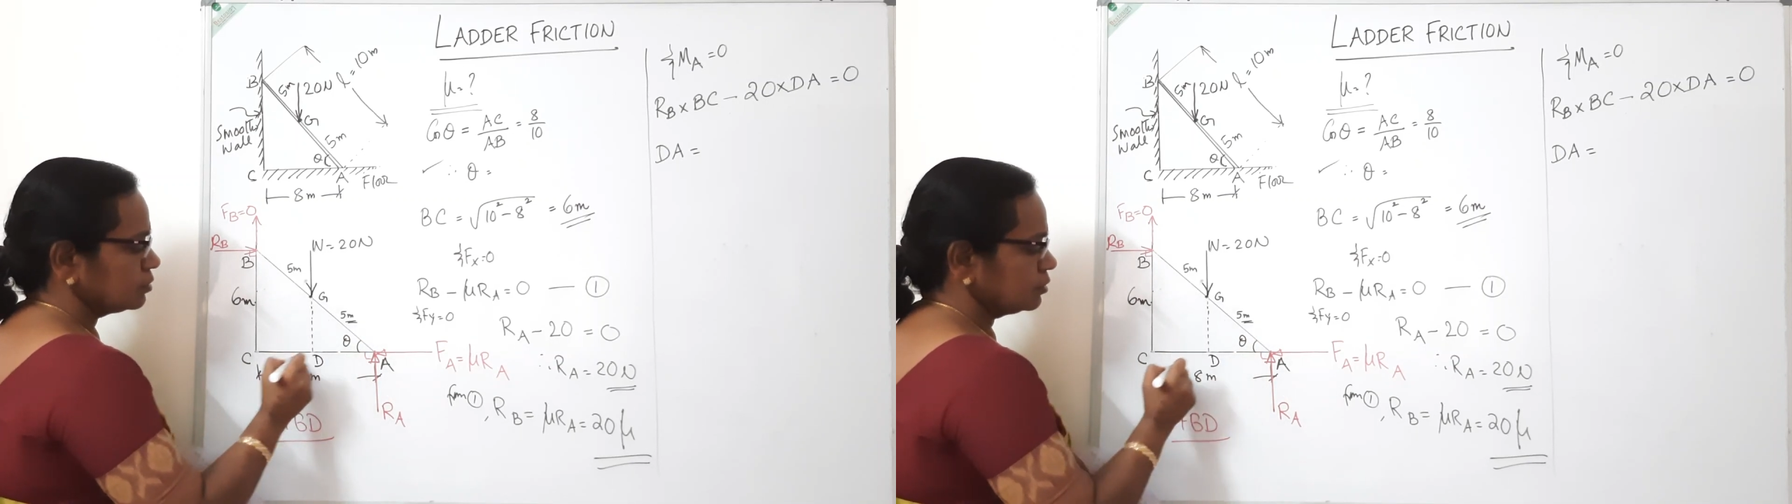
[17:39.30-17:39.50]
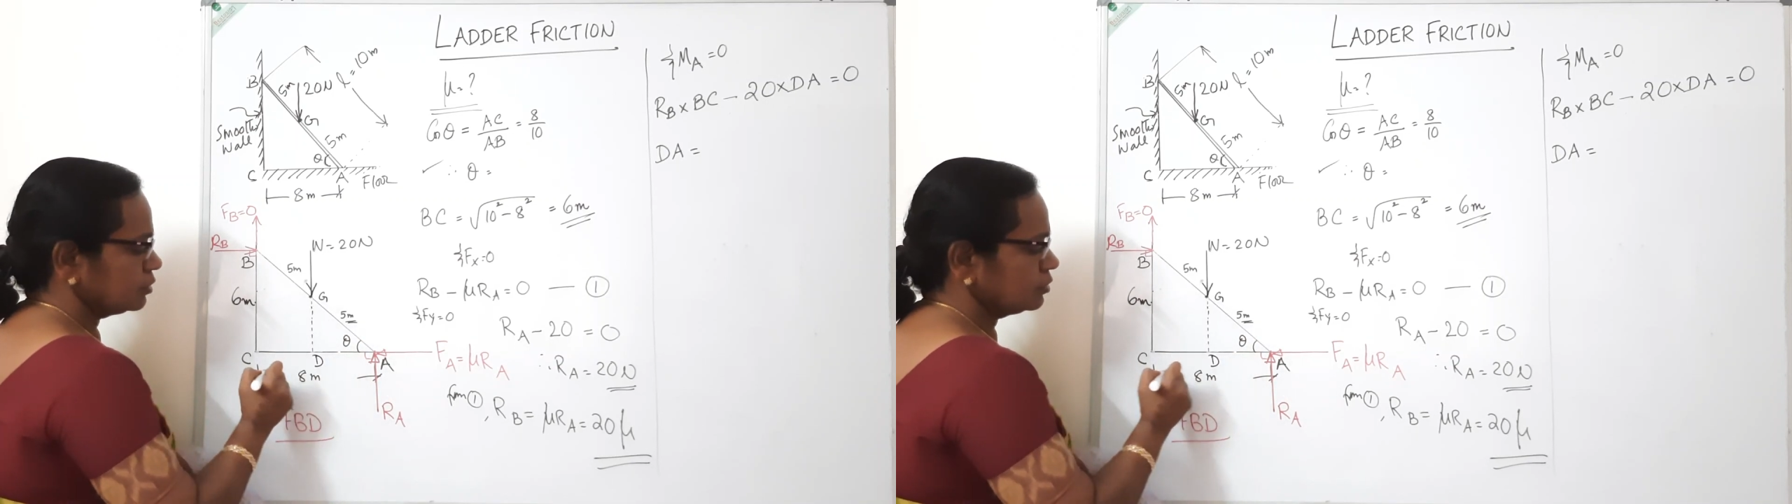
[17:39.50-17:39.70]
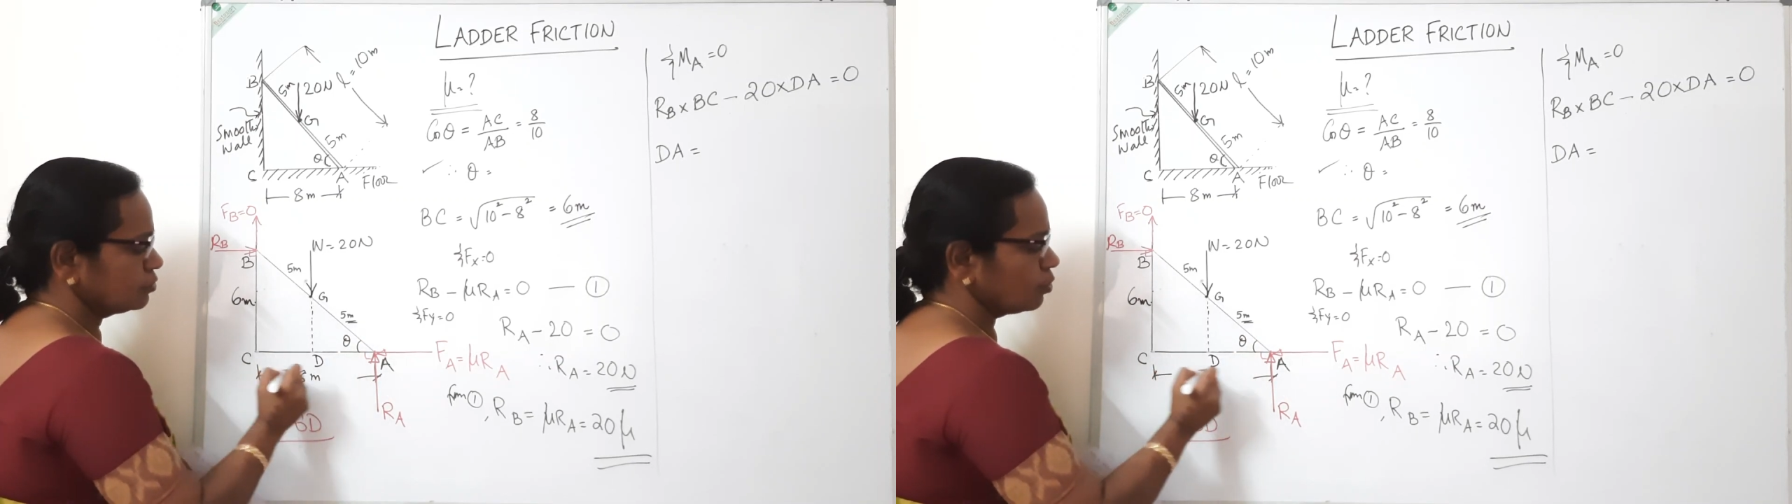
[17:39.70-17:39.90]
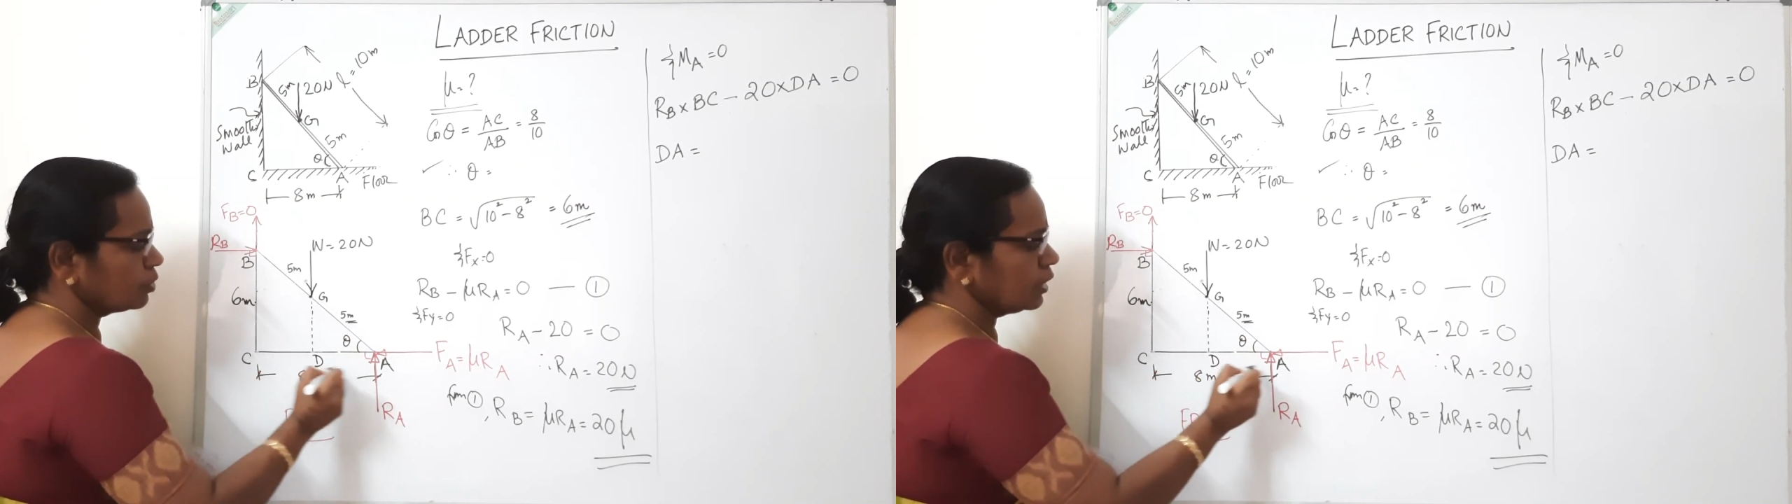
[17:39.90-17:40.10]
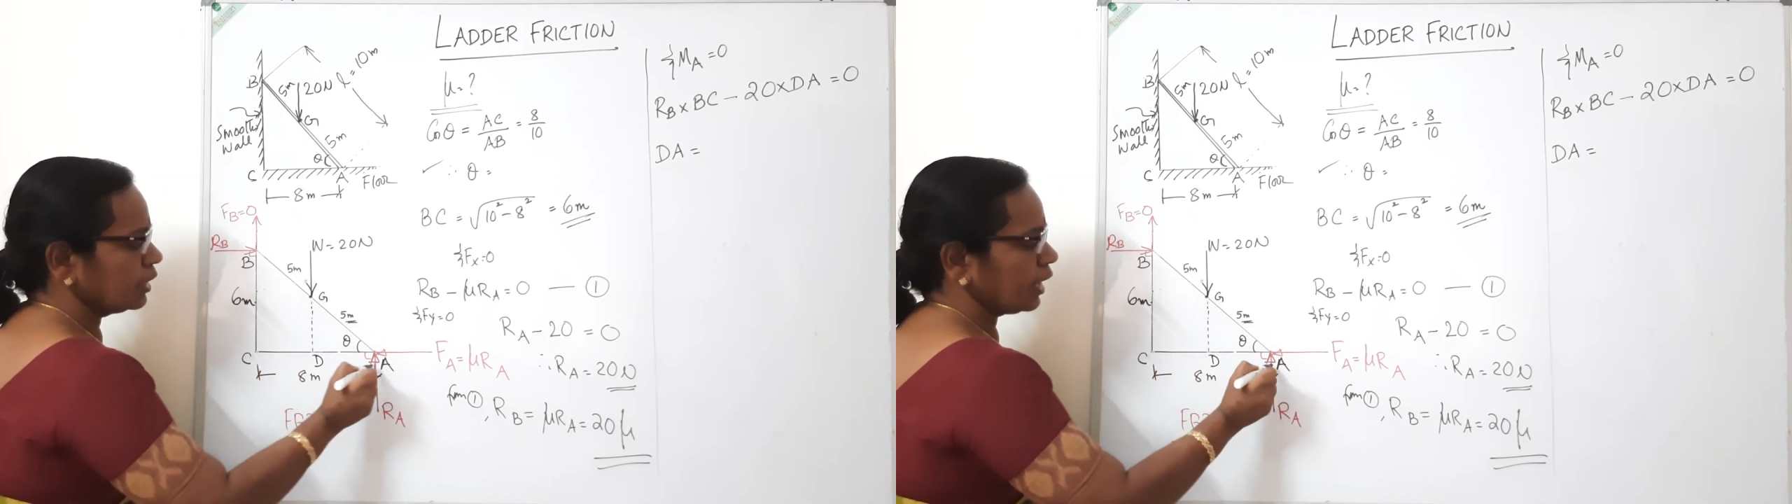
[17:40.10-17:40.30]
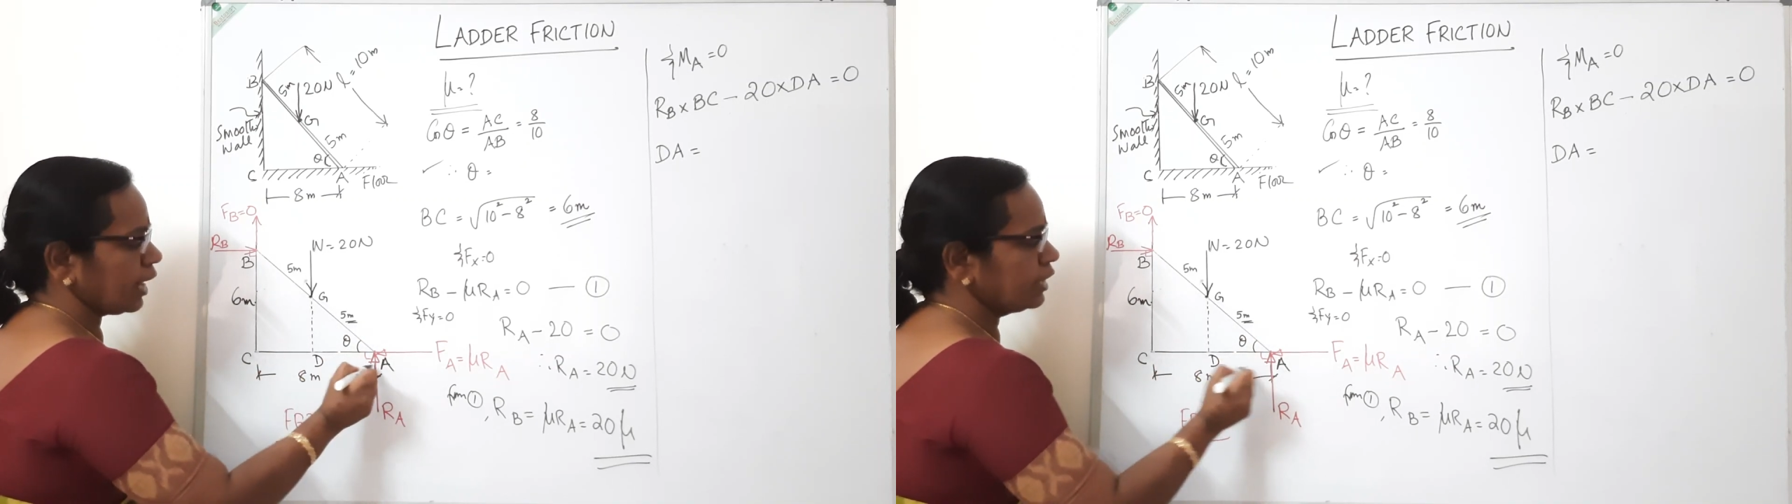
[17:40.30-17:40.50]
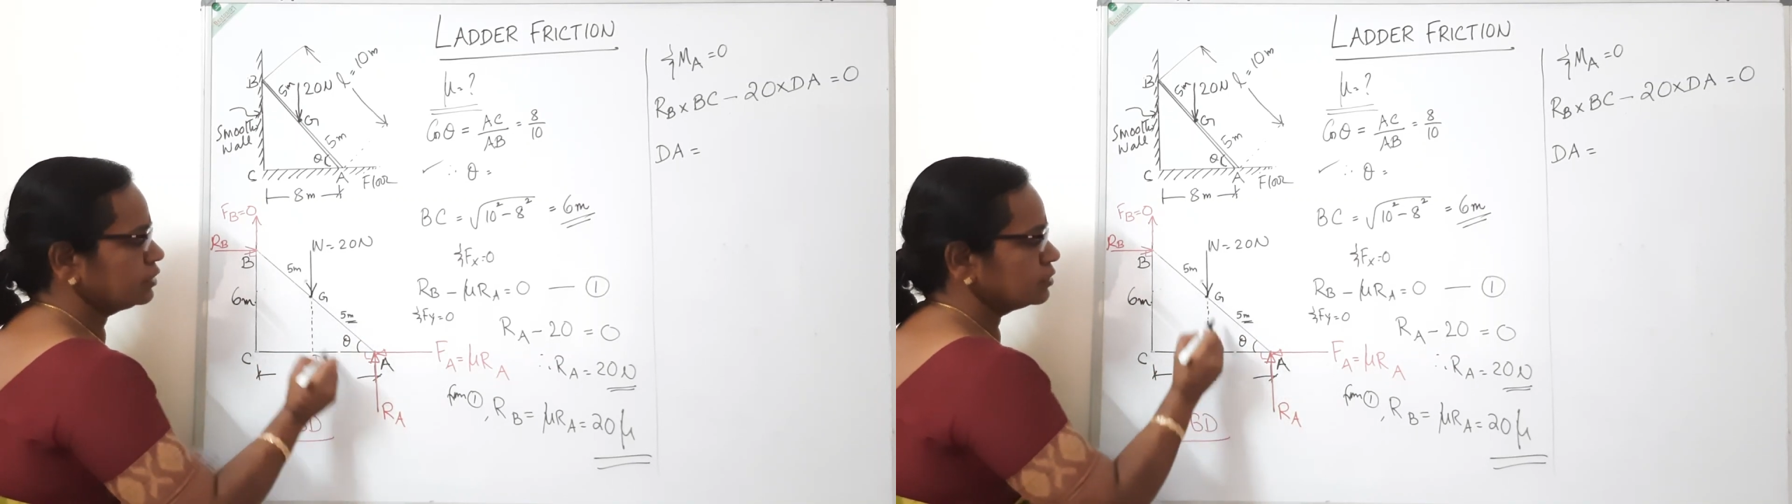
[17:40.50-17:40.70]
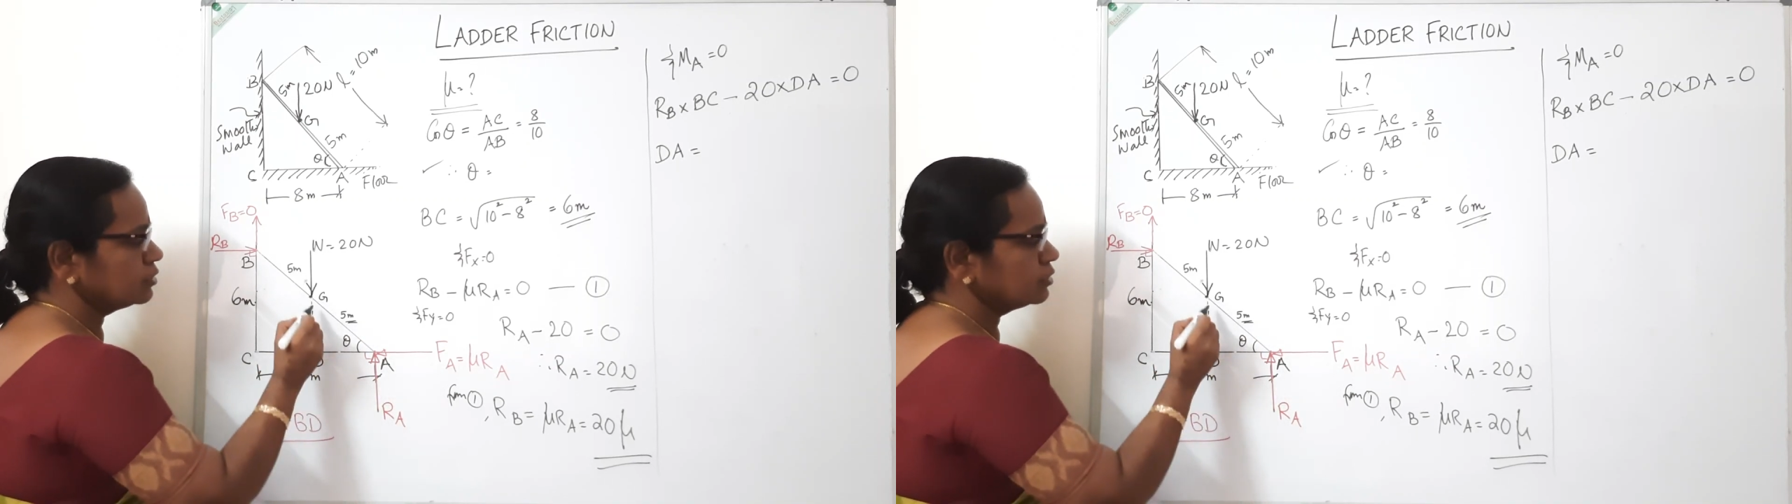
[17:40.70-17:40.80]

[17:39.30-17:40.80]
This is totally 8.